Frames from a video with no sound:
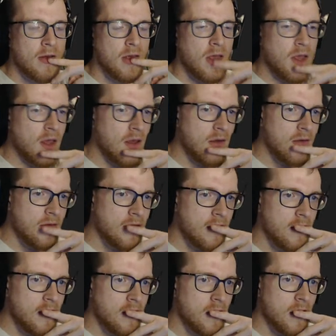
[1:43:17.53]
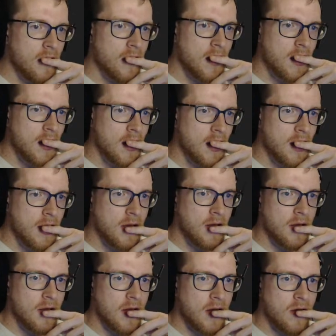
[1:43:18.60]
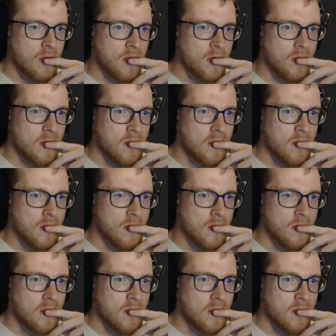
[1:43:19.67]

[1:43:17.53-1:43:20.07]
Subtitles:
He's not kicking it out.